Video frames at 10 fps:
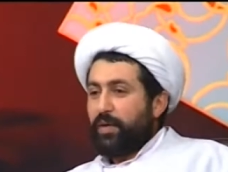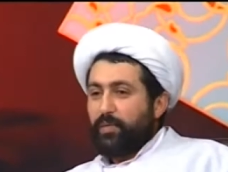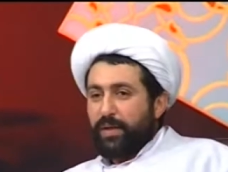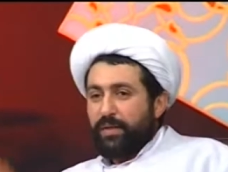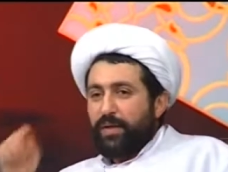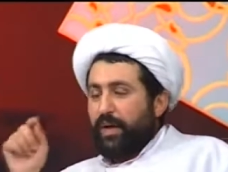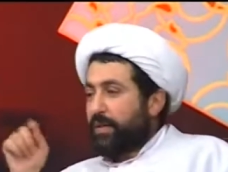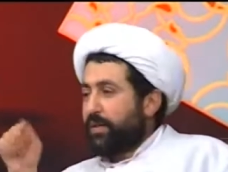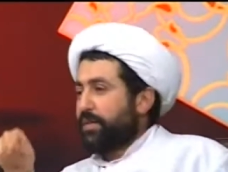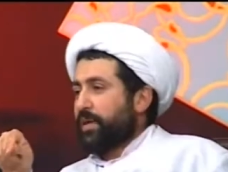But
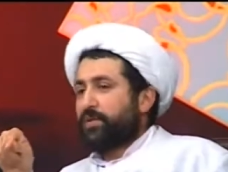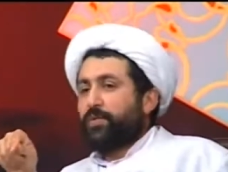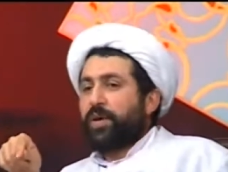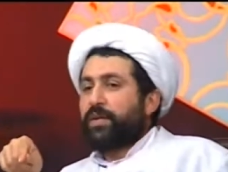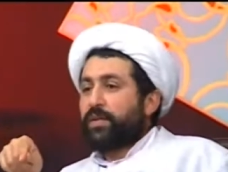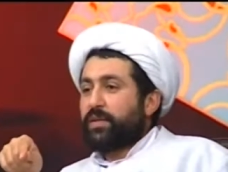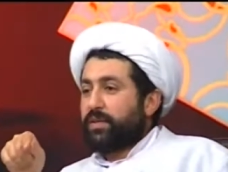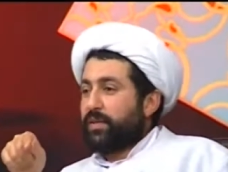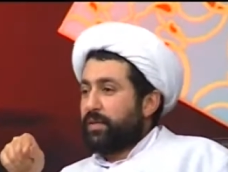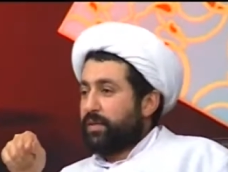this is also one
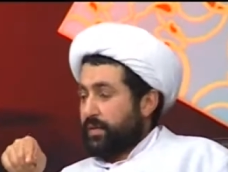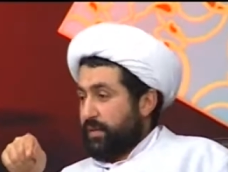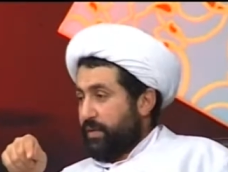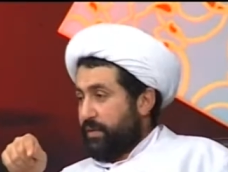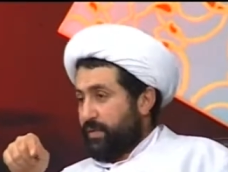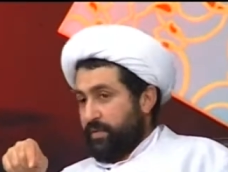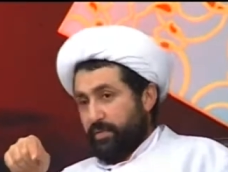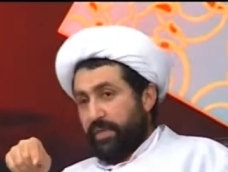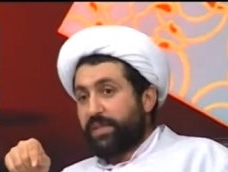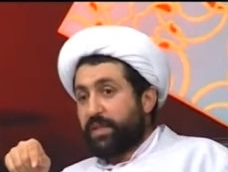
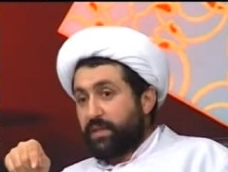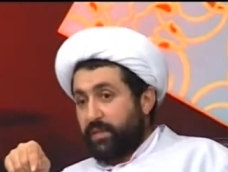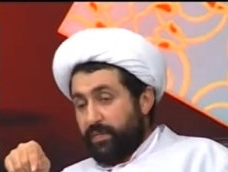reason